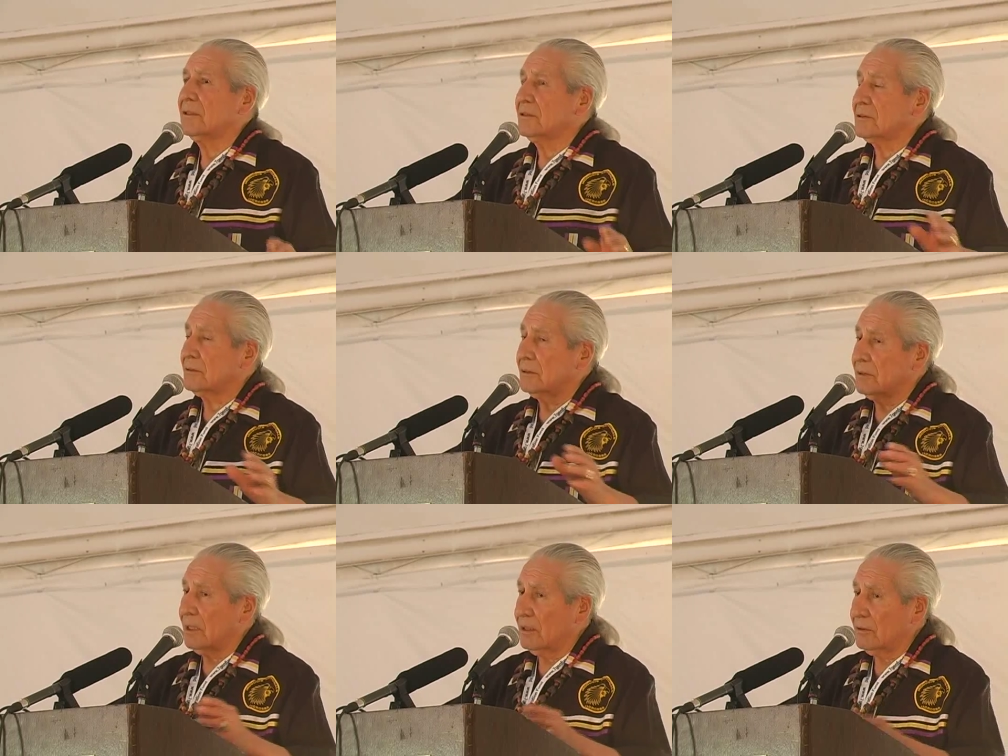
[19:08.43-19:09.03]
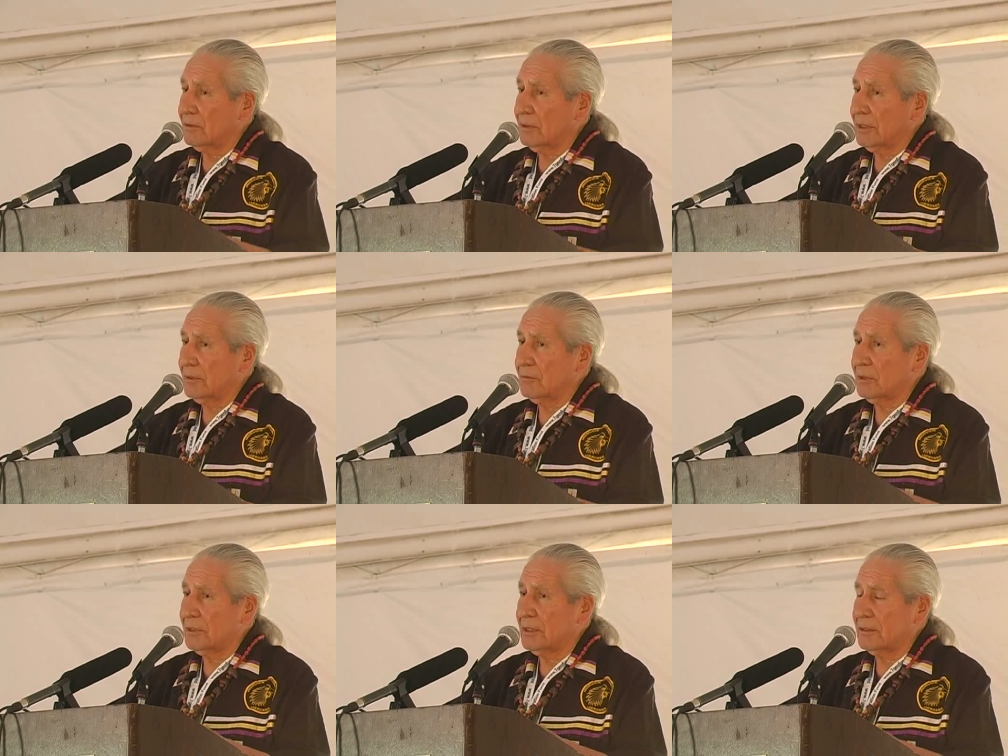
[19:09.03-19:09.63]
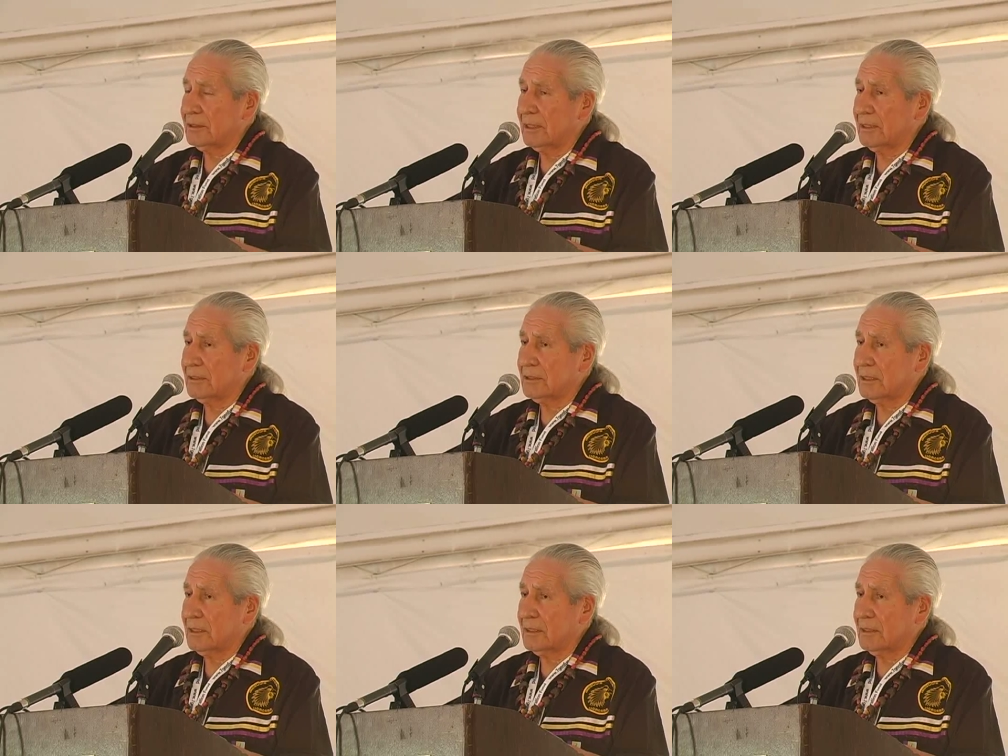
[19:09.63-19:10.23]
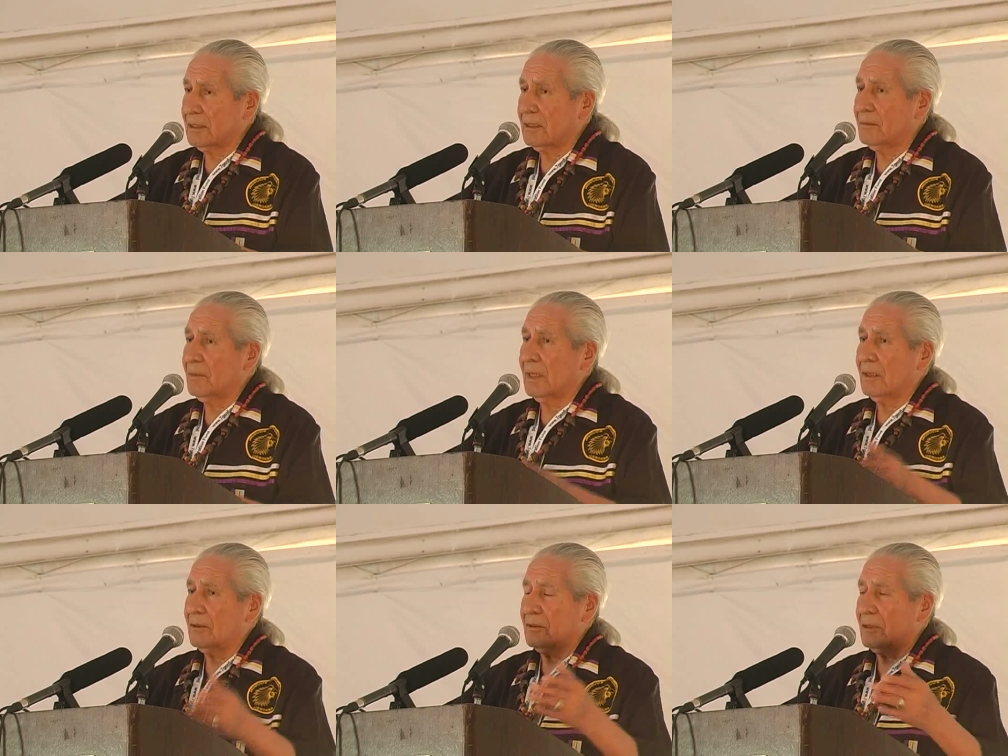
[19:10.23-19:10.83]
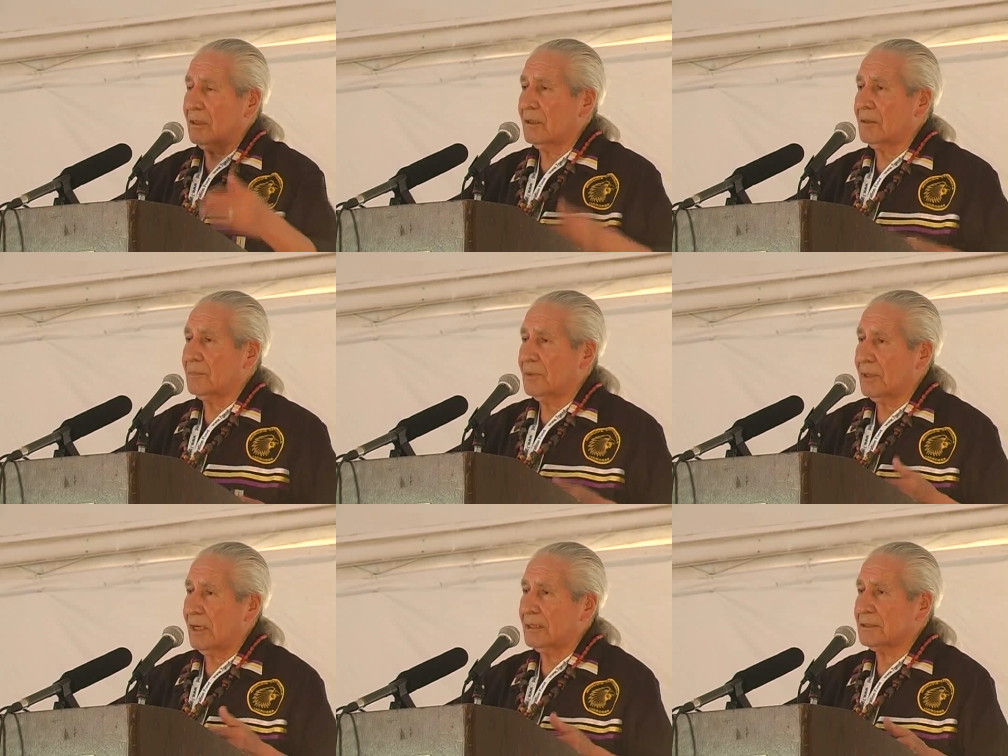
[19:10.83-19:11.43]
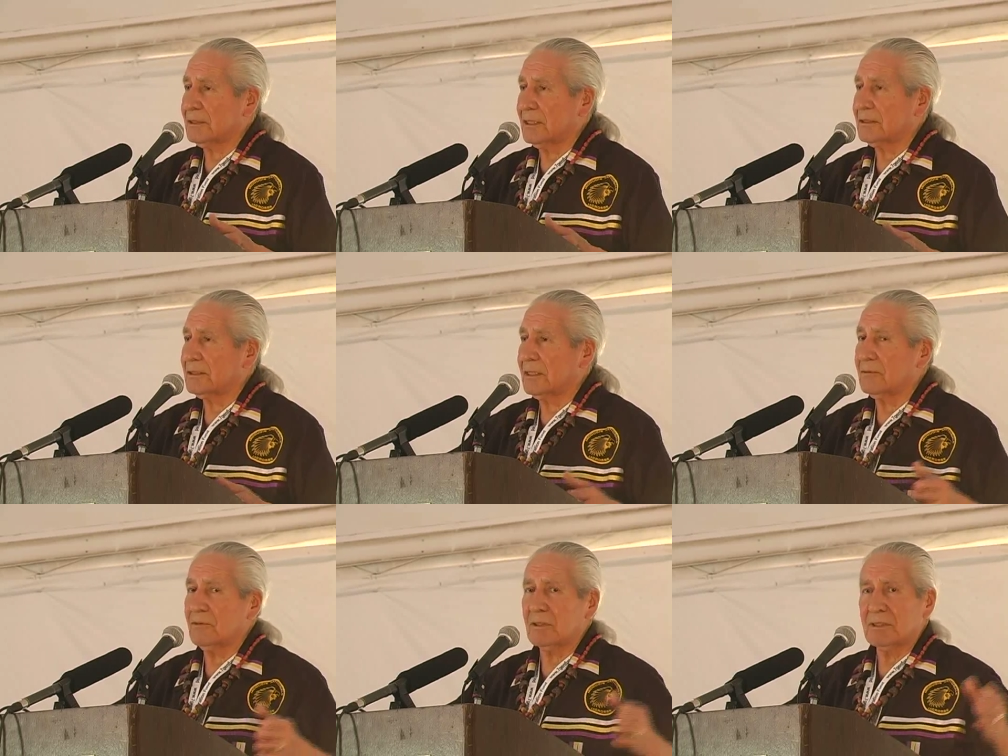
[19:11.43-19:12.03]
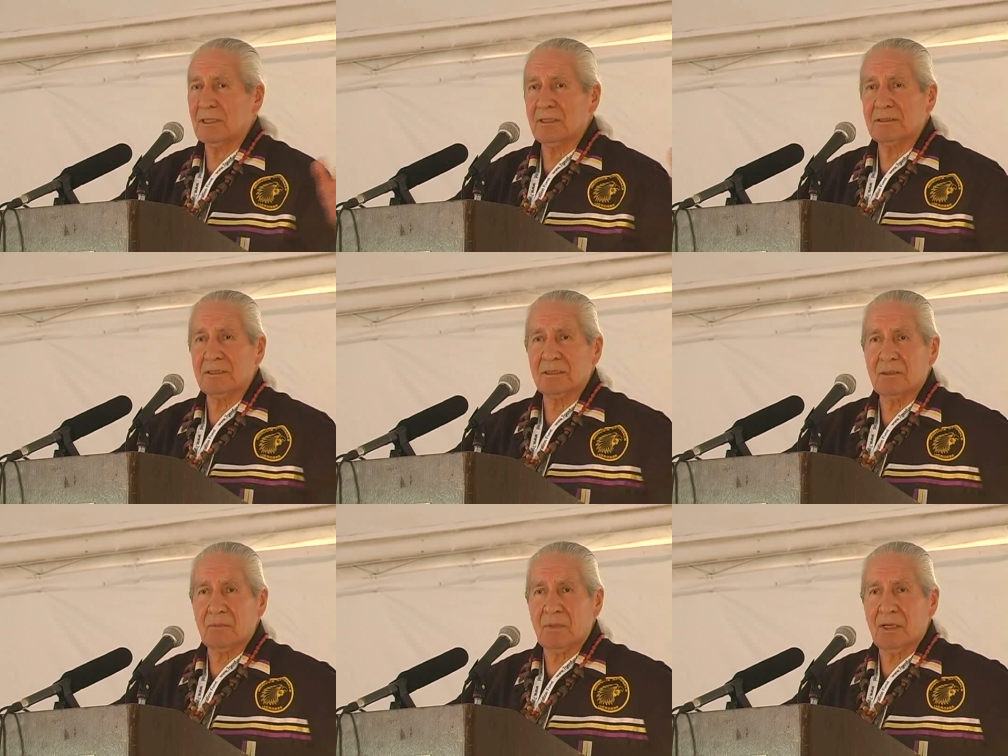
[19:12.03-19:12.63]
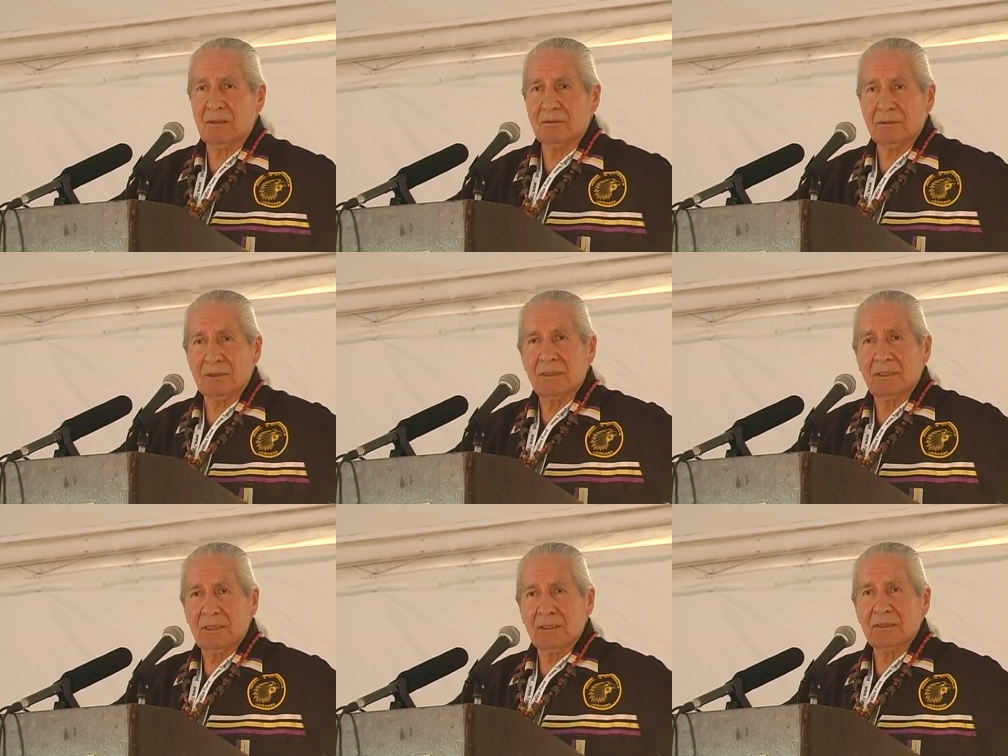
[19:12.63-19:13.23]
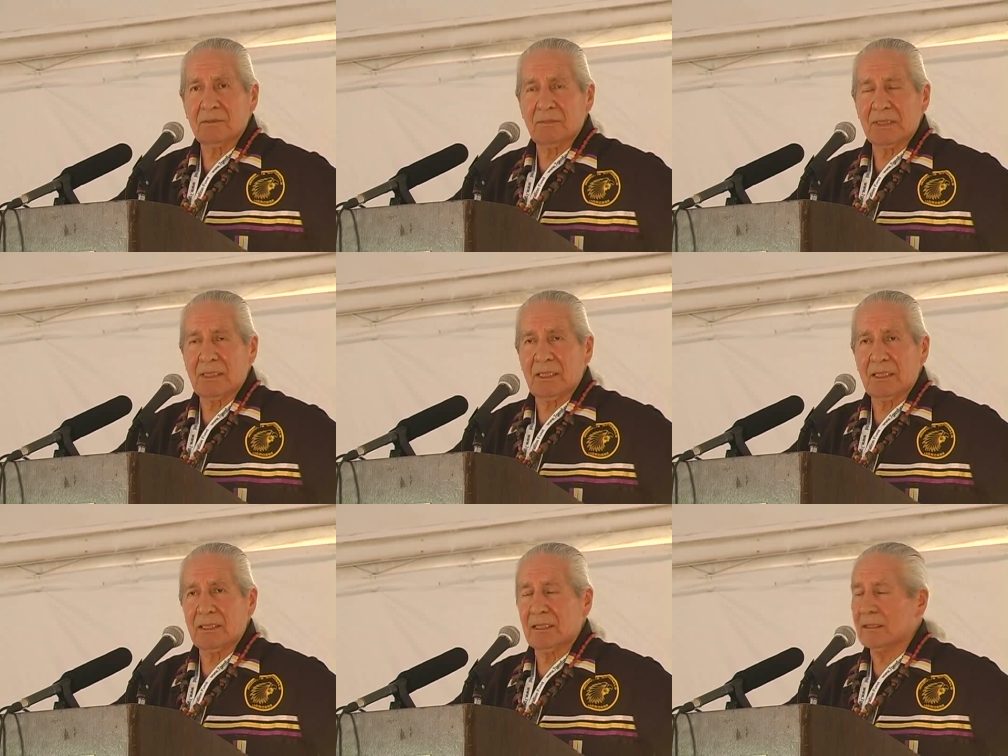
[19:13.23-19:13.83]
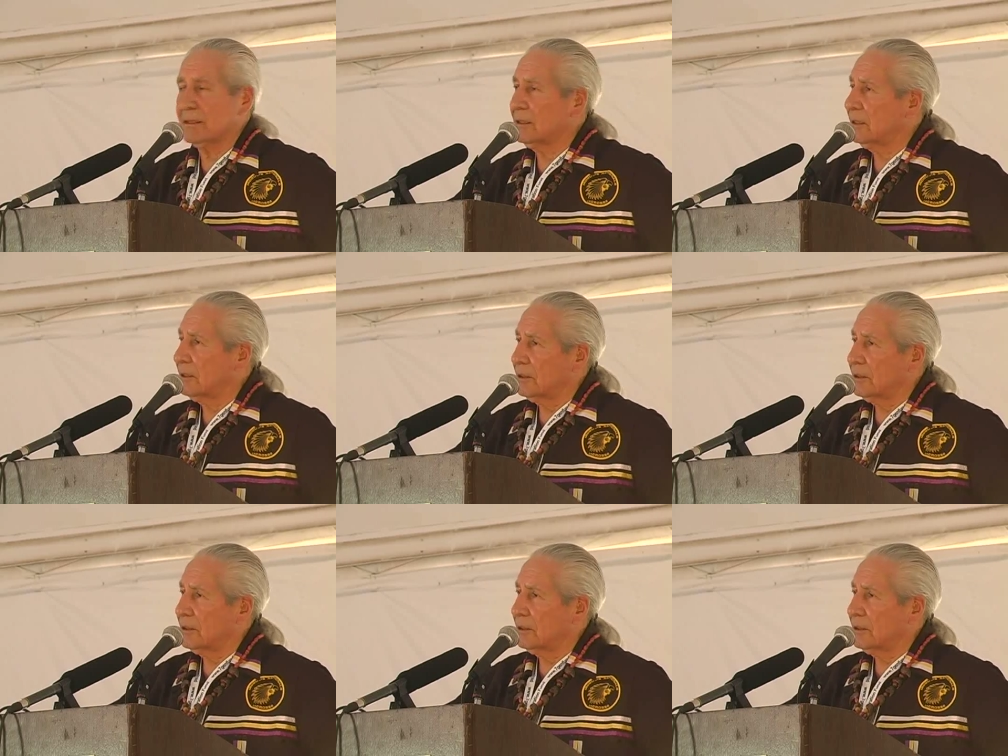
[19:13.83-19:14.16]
So not only were they teaching about our process, they were teaching about the beginning.